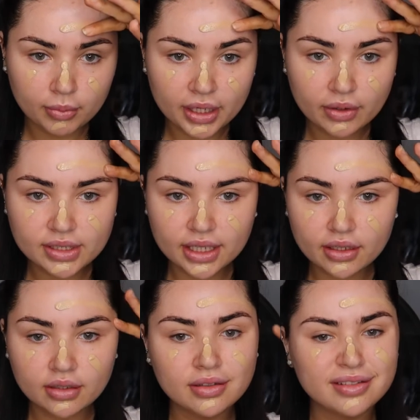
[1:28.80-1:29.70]
but I was
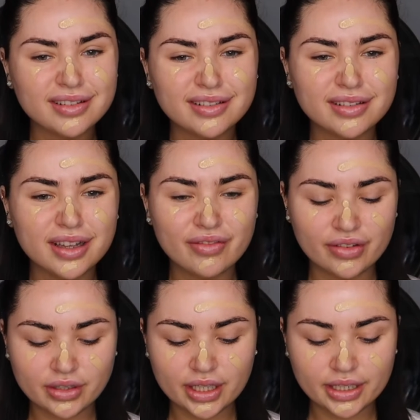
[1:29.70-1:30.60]
like, oh, I
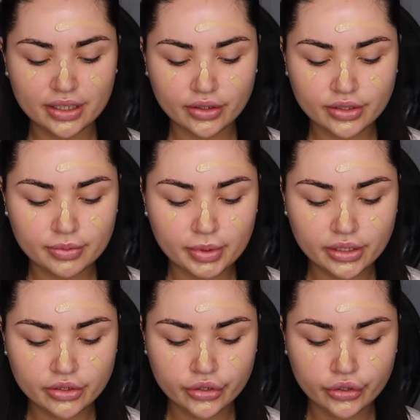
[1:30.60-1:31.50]
feel like it goes a
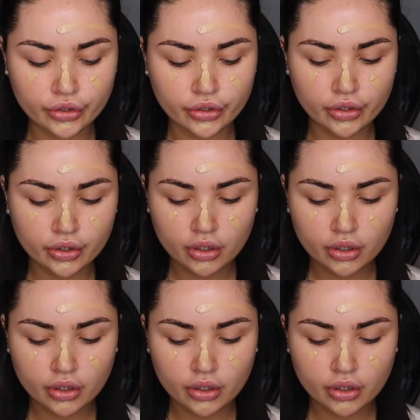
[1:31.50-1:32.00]
bit too